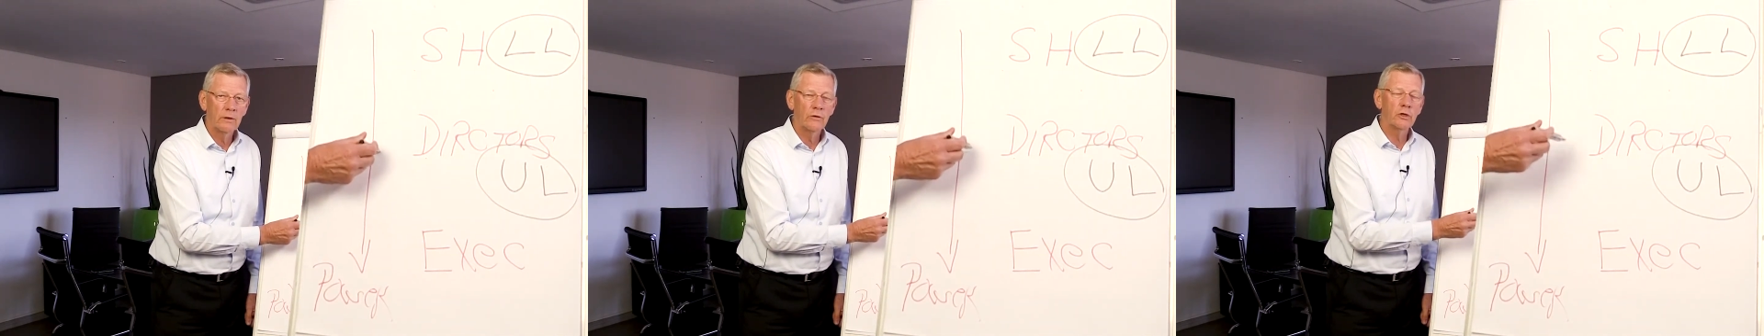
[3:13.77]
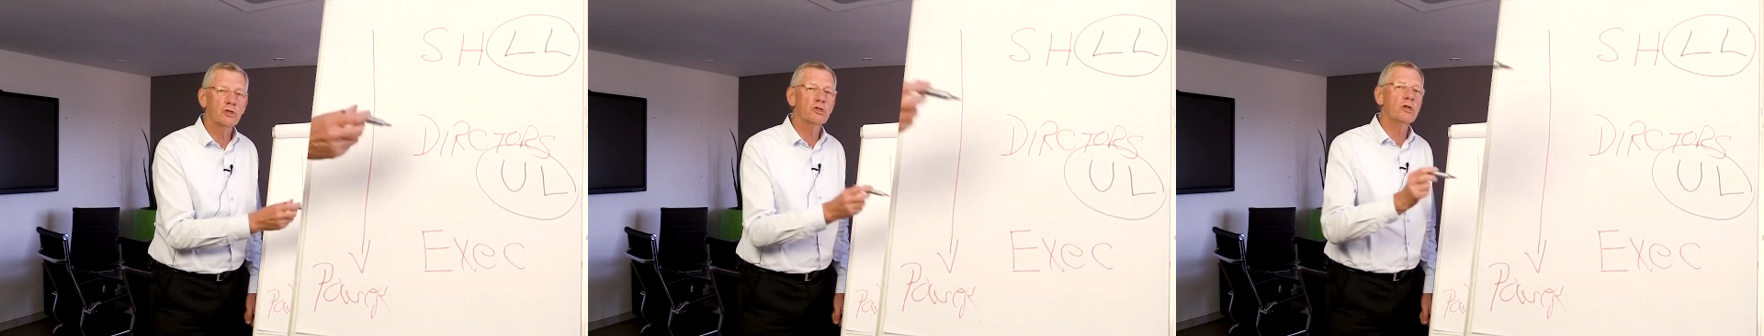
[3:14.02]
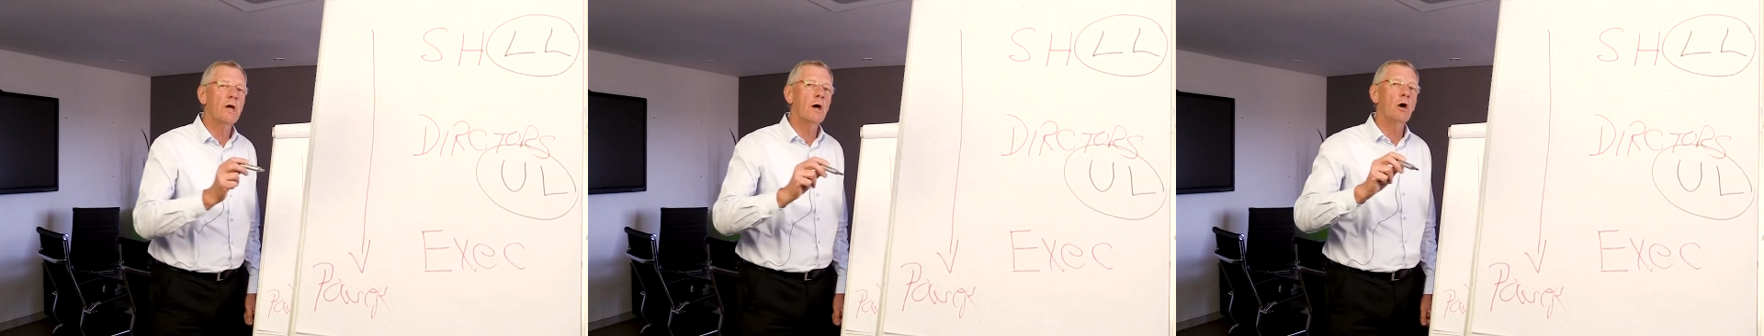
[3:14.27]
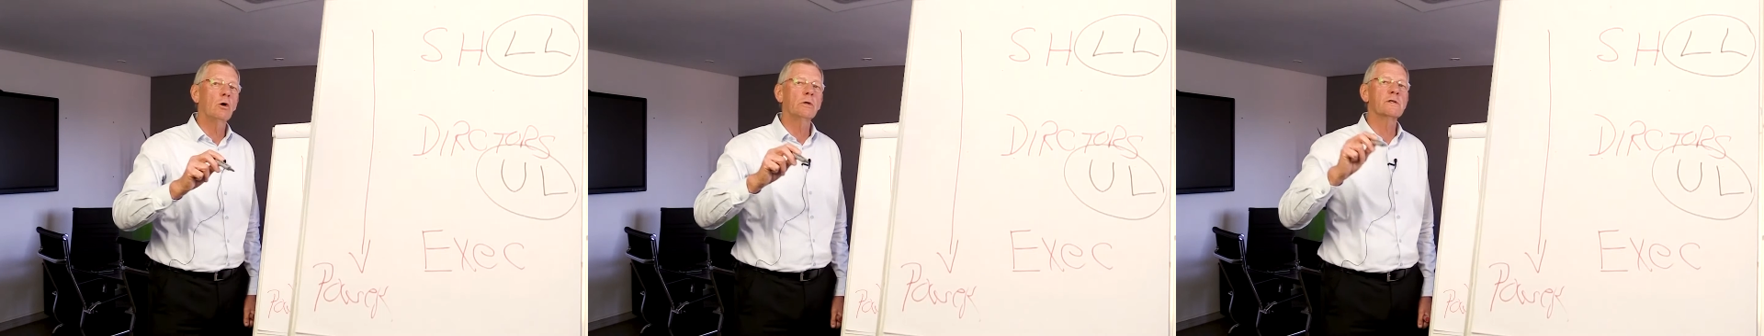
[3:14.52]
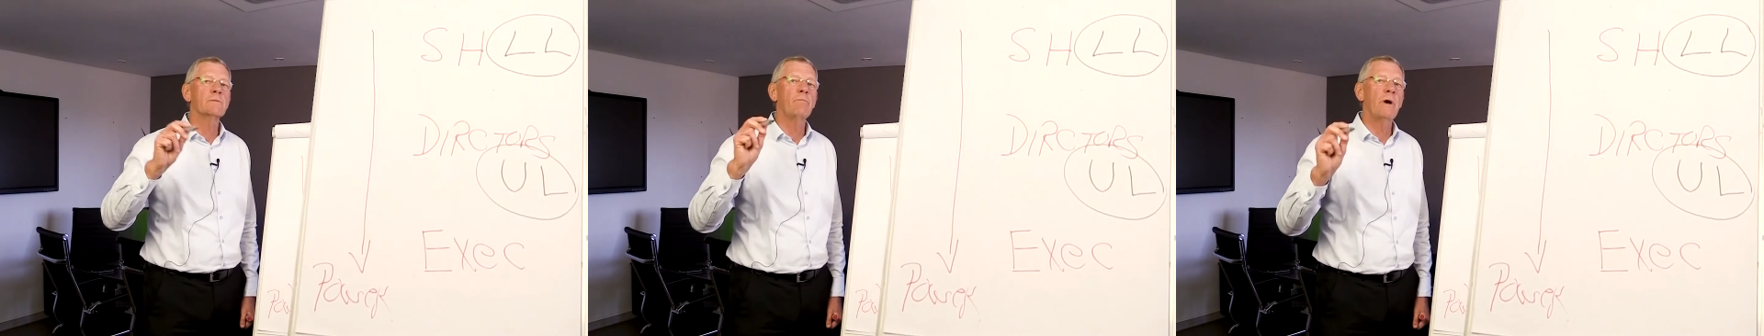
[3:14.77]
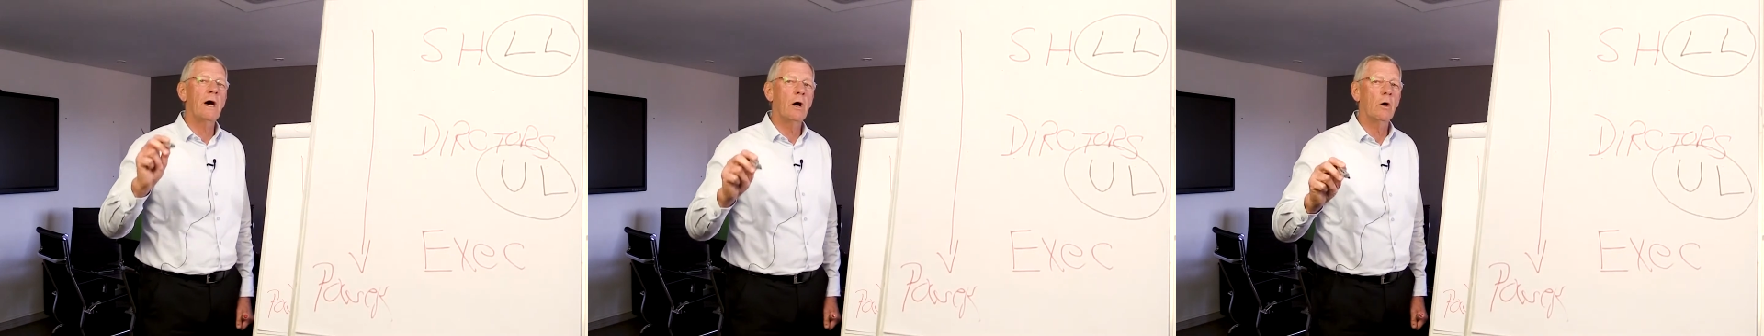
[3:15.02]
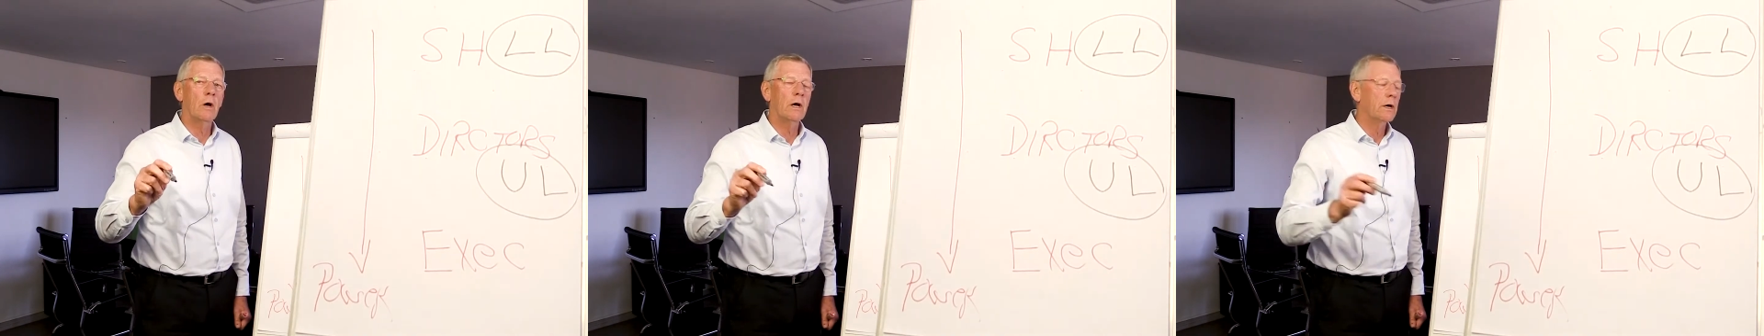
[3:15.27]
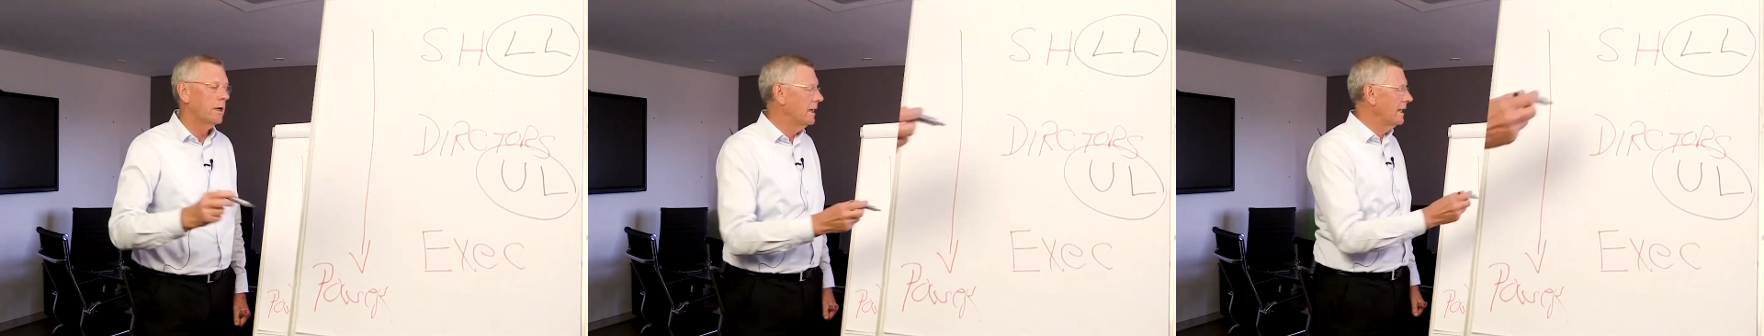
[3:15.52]
The shareholders'
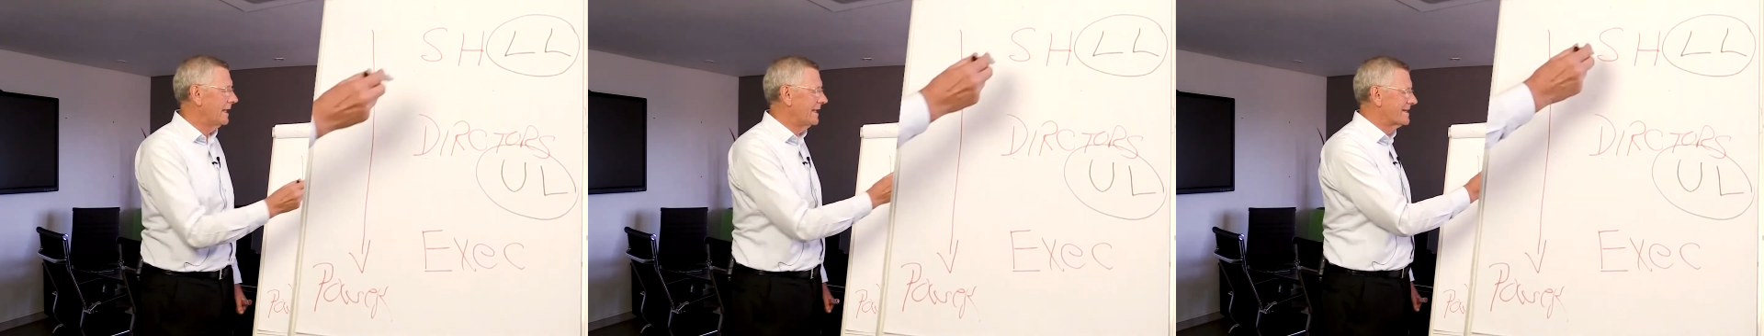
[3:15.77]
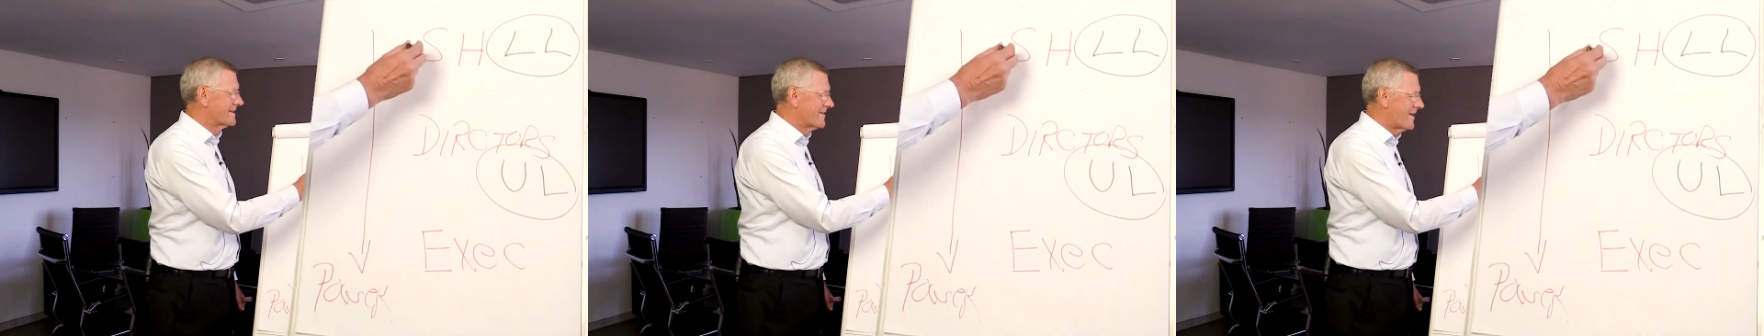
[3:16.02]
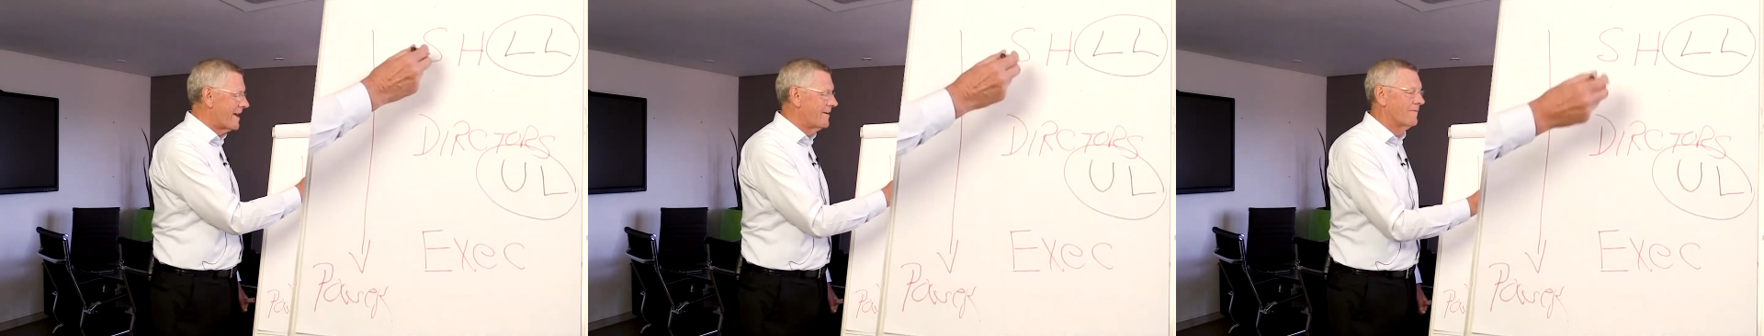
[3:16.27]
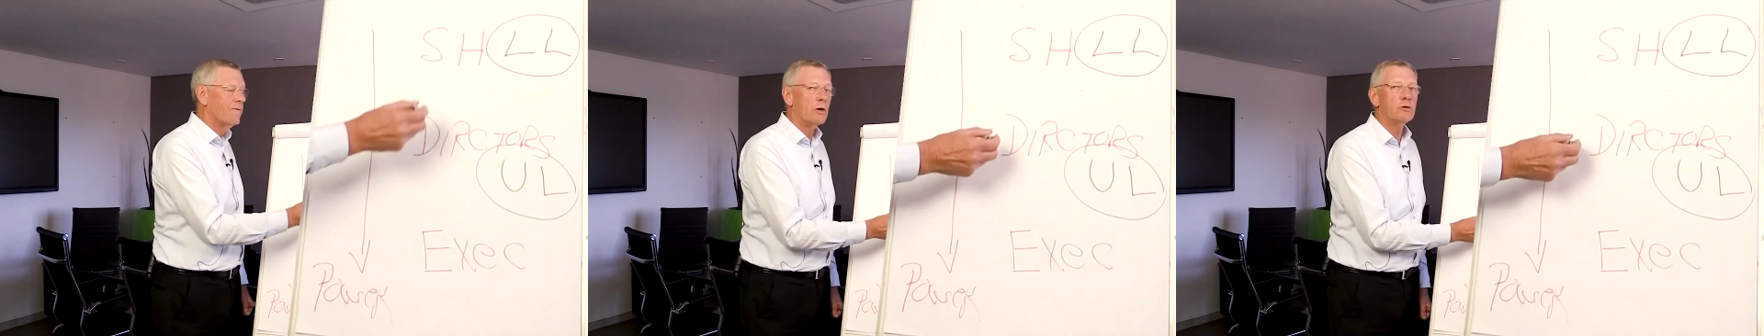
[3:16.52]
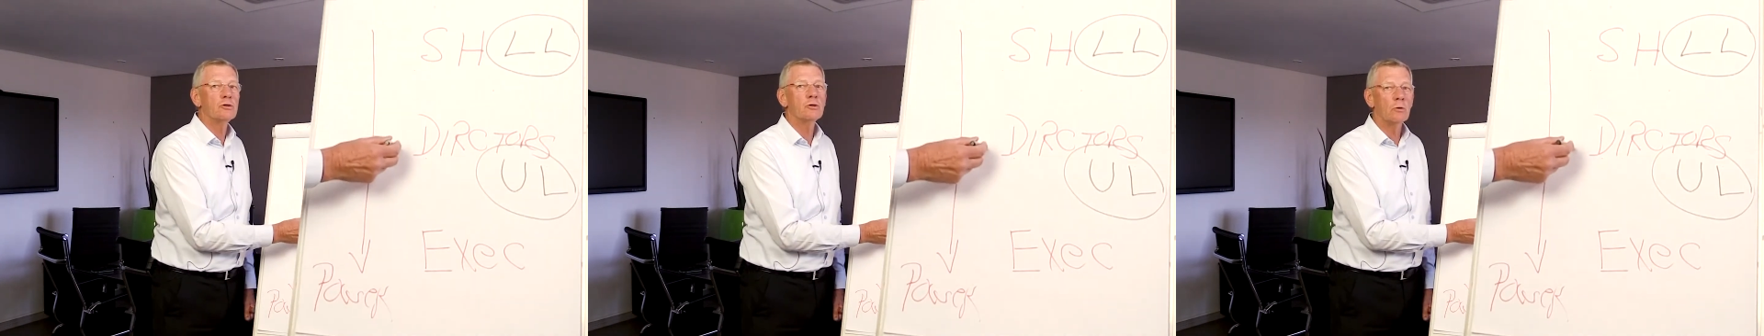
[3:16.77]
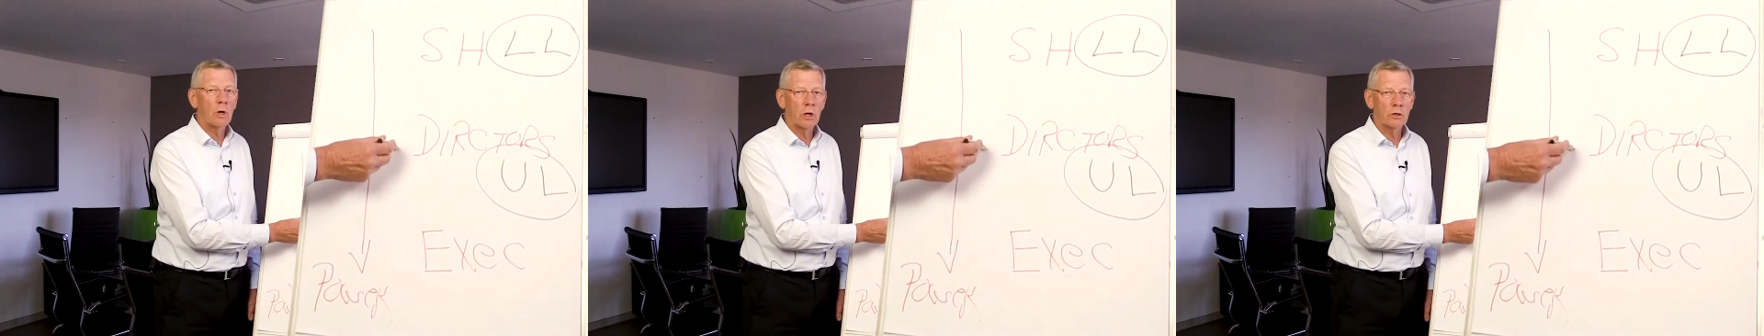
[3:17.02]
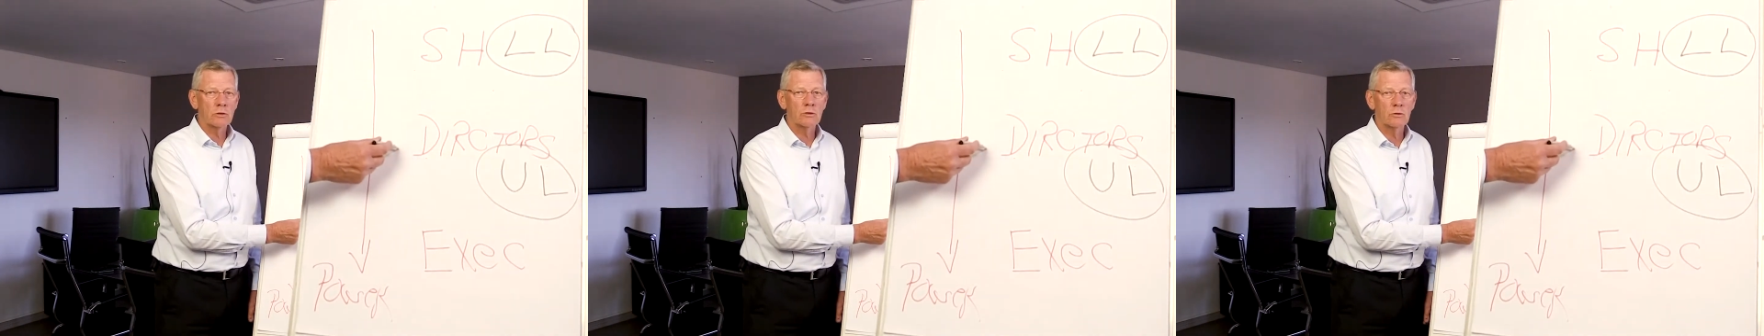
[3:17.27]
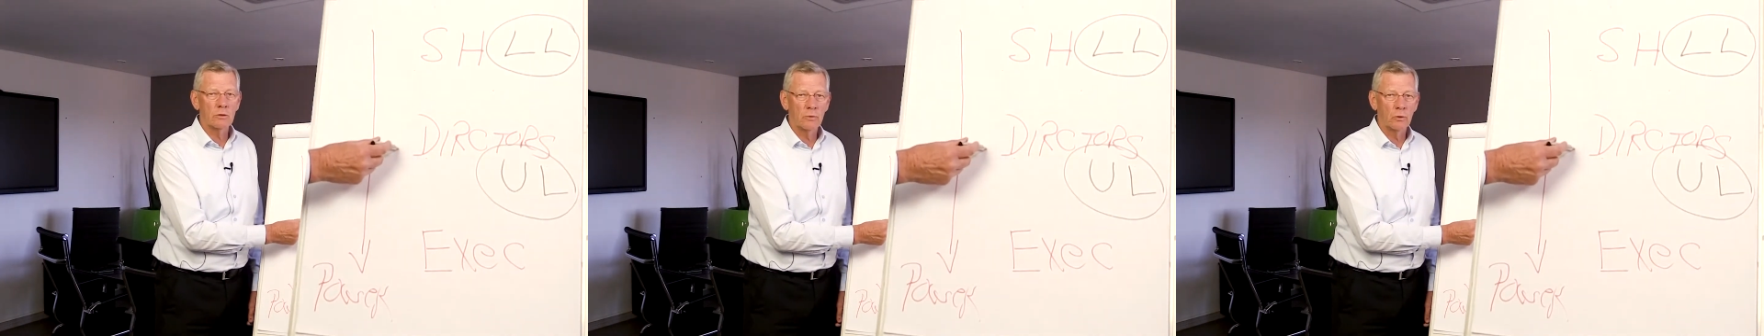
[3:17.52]
power is they vote you
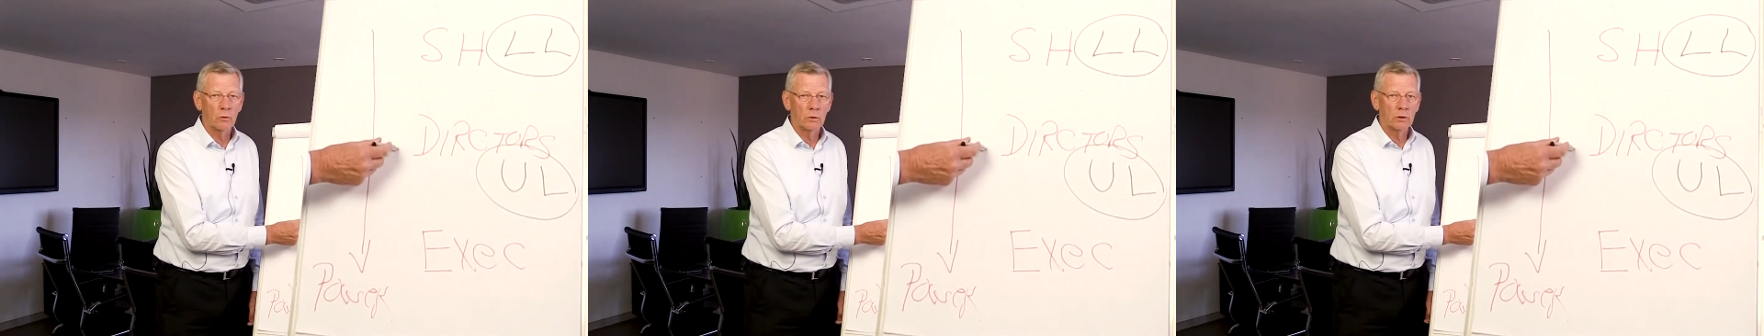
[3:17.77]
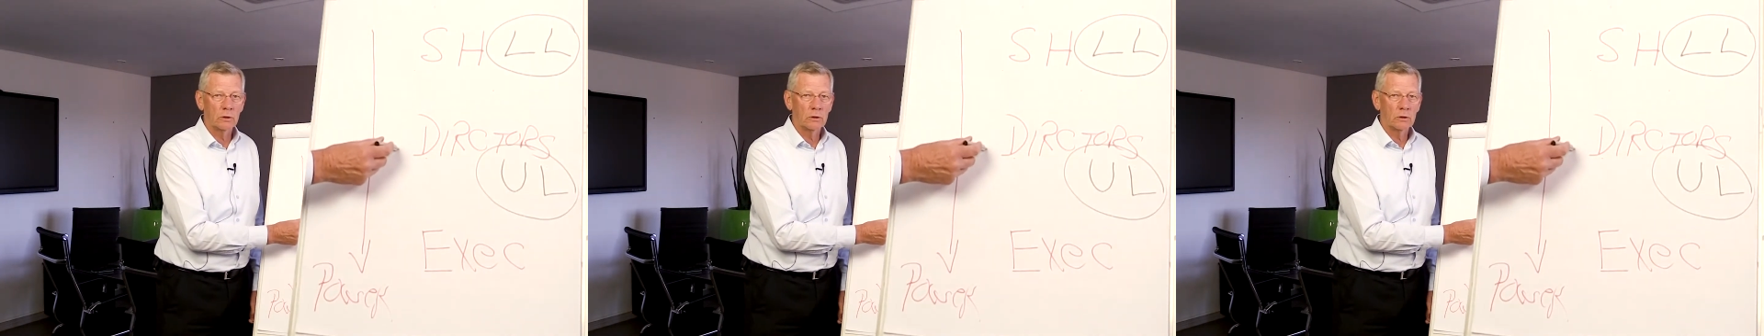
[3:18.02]
onto the board.